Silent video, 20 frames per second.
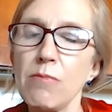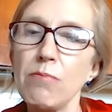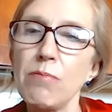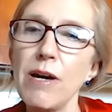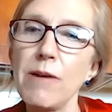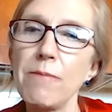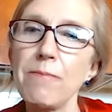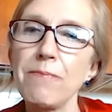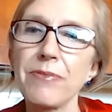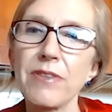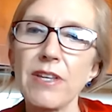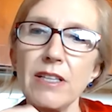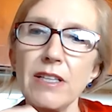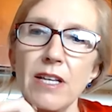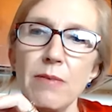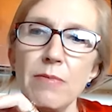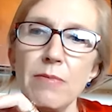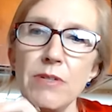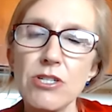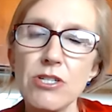But
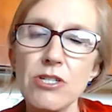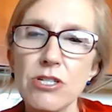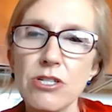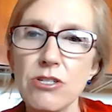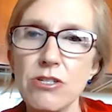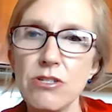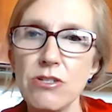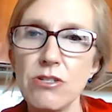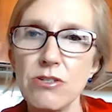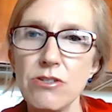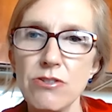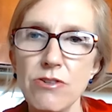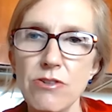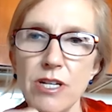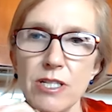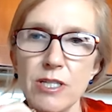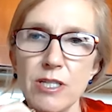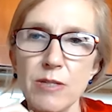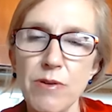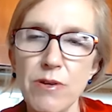let me just
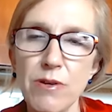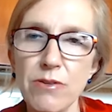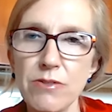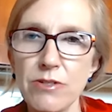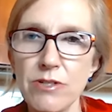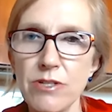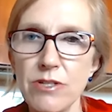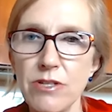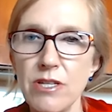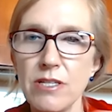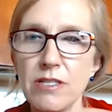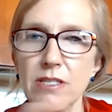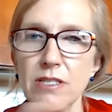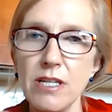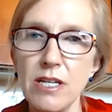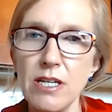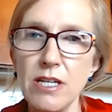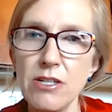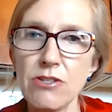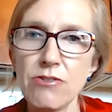transpose this
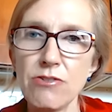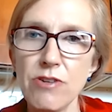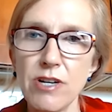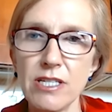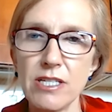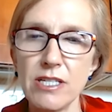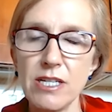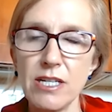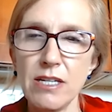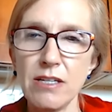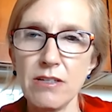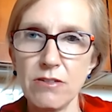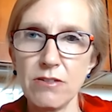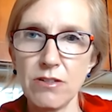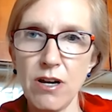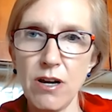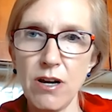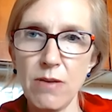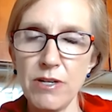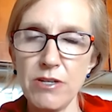interesting
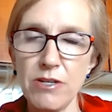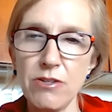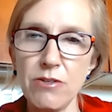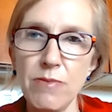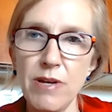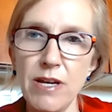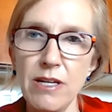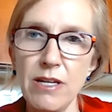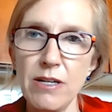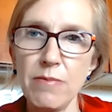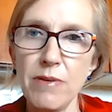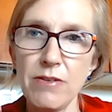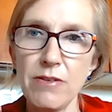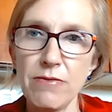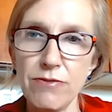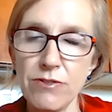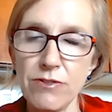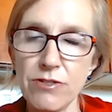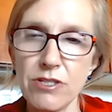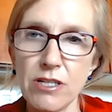comment you made
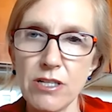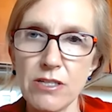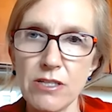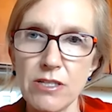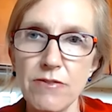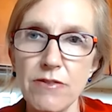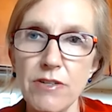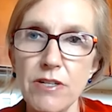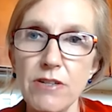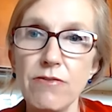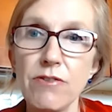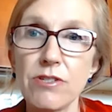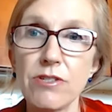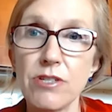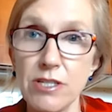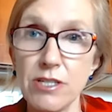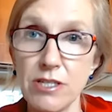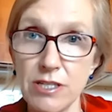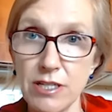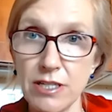about food sensitivity
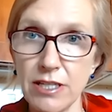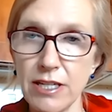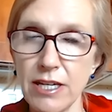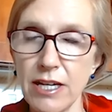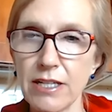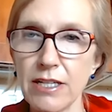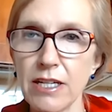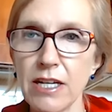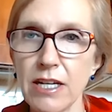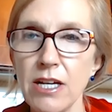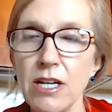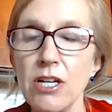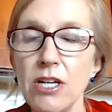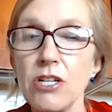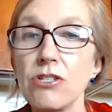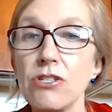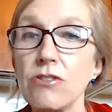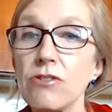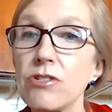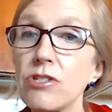versus celiac.
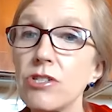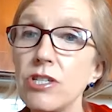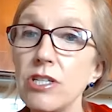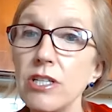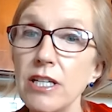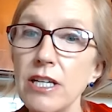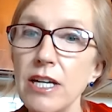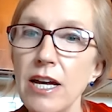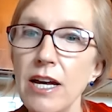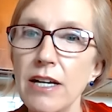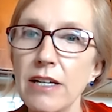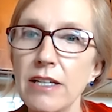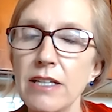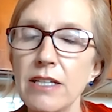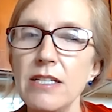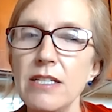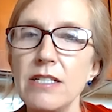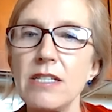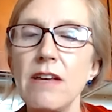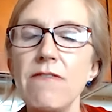So celiac
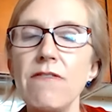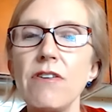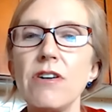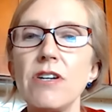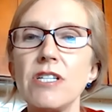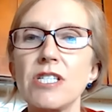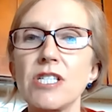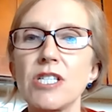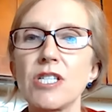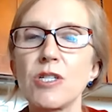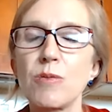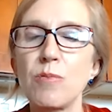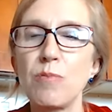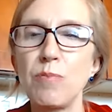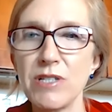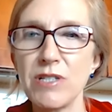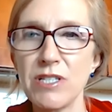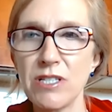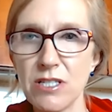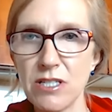is a very
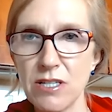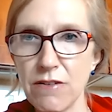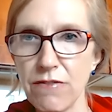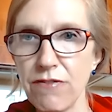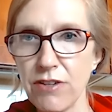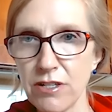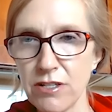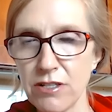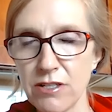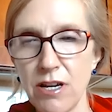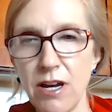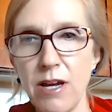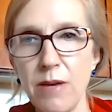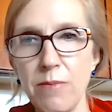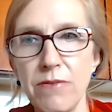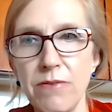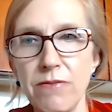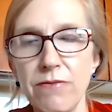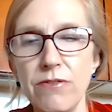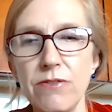specific
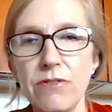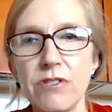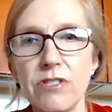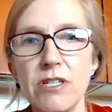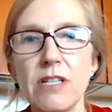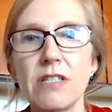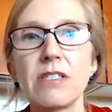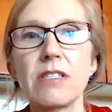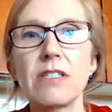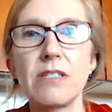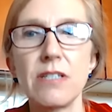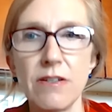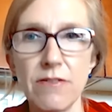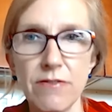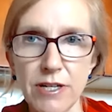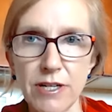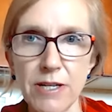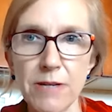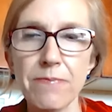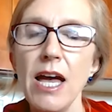type of food
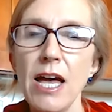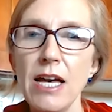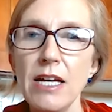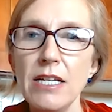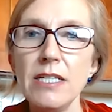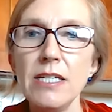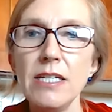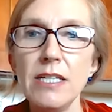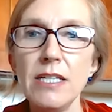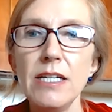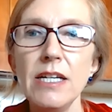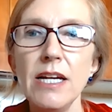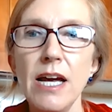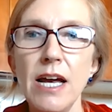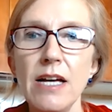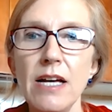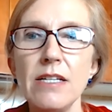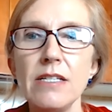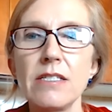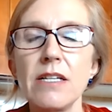sensitivity, and it
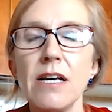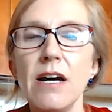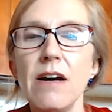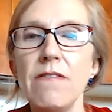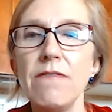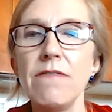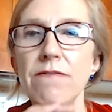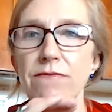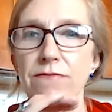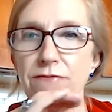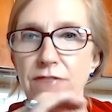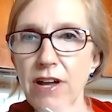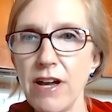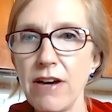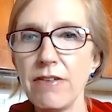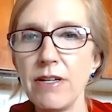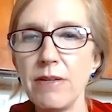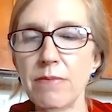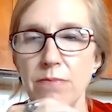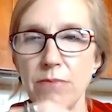has a
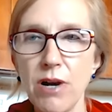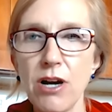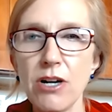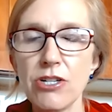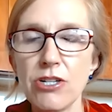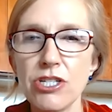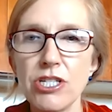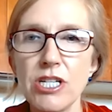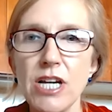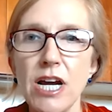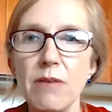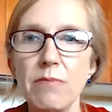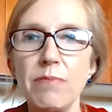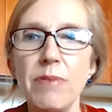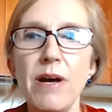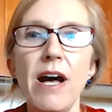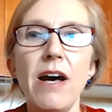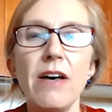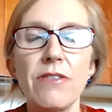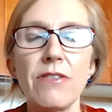very marched out
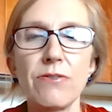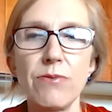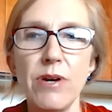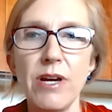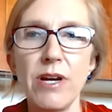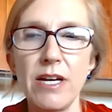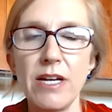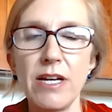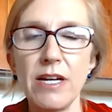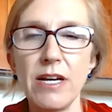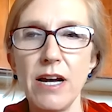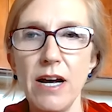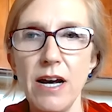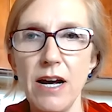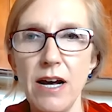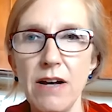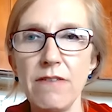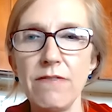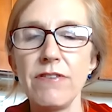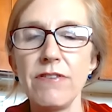pathway
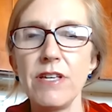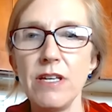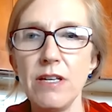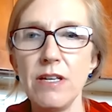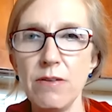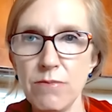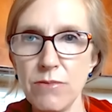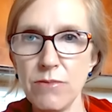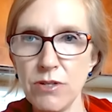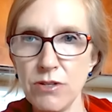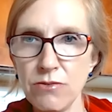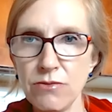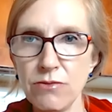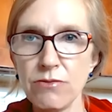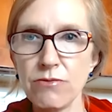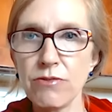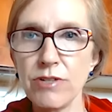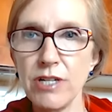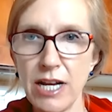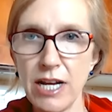of
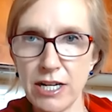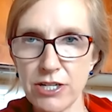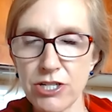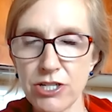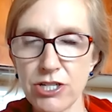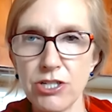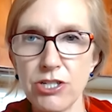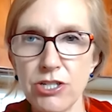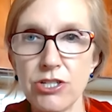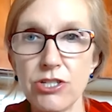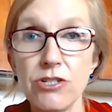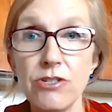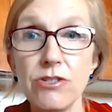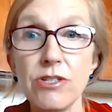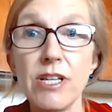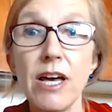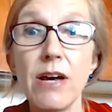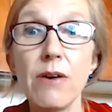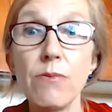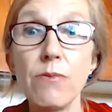immune reaction
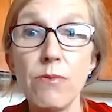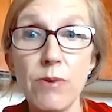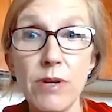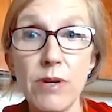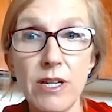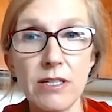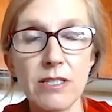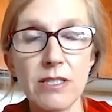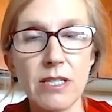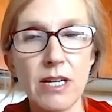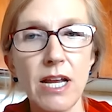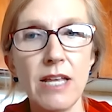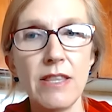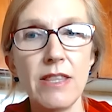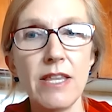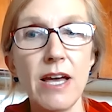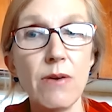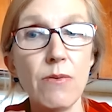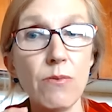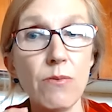to that wheat.
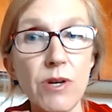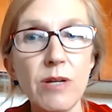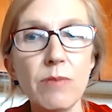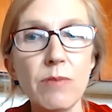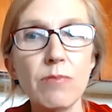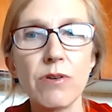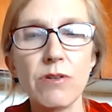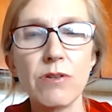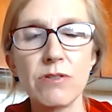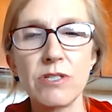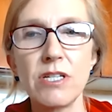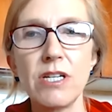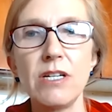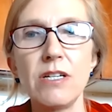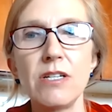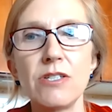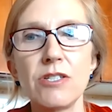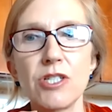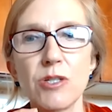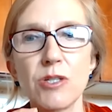And that wheat
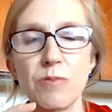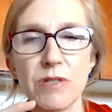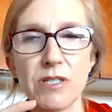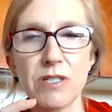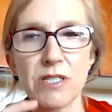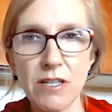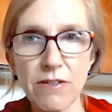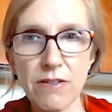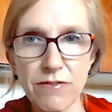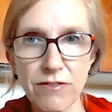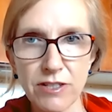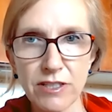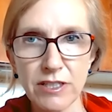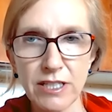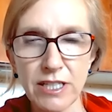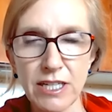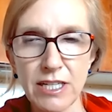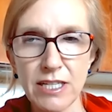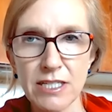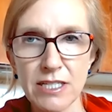protein, and
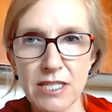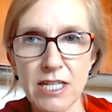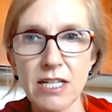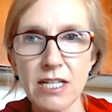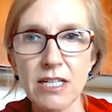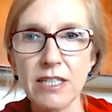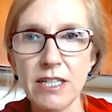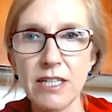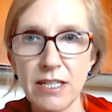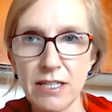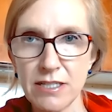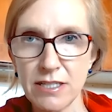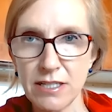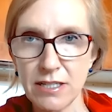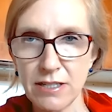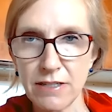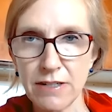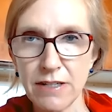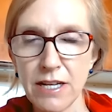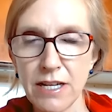specifically is the
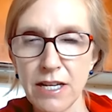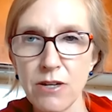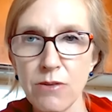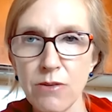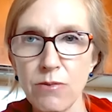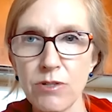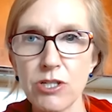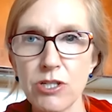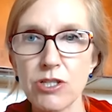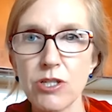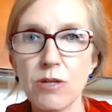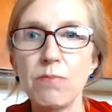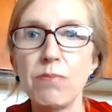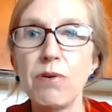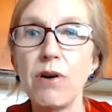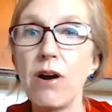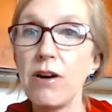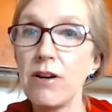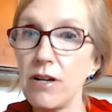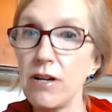gliadin, which is a
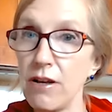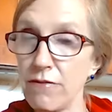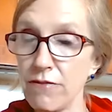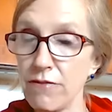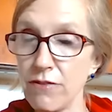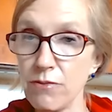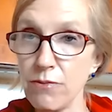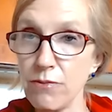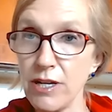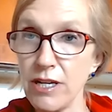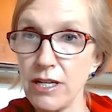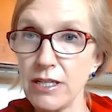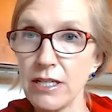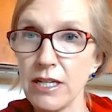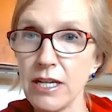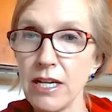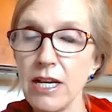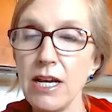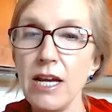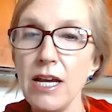part of the wheat.